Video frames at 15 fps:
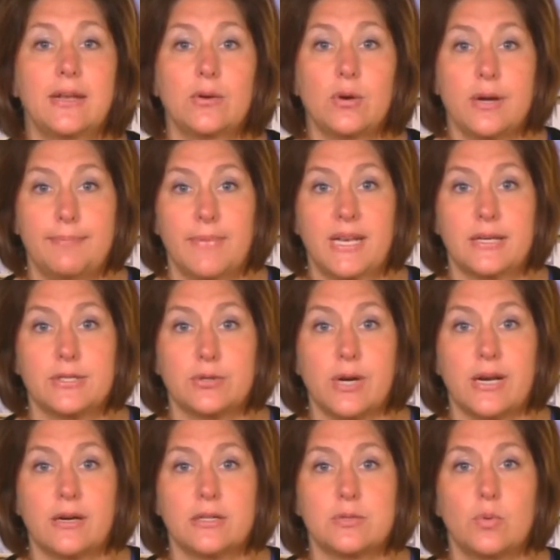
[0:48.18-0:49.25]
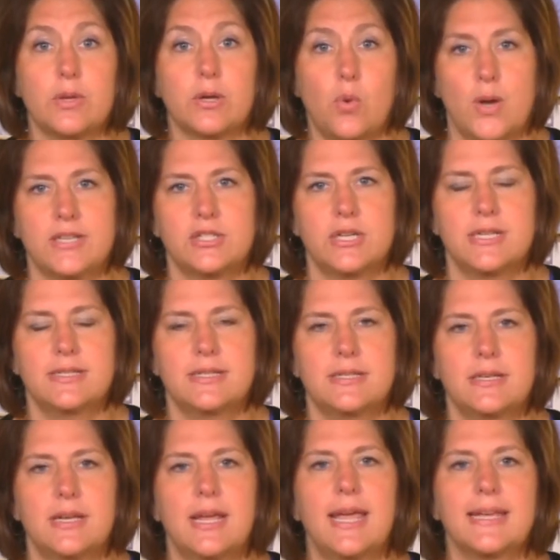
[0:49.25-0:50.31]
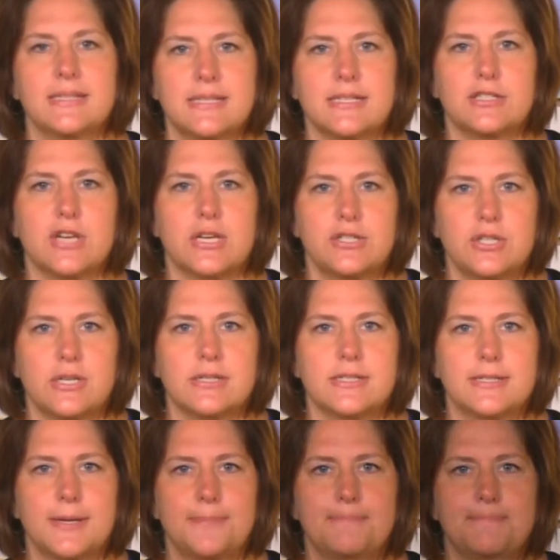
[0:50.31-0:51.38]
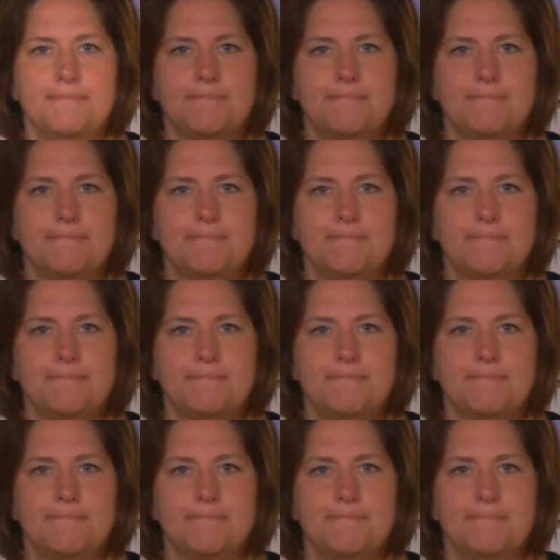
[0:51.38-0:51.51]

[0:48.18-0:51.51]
and/or administrators with questions and suggestions.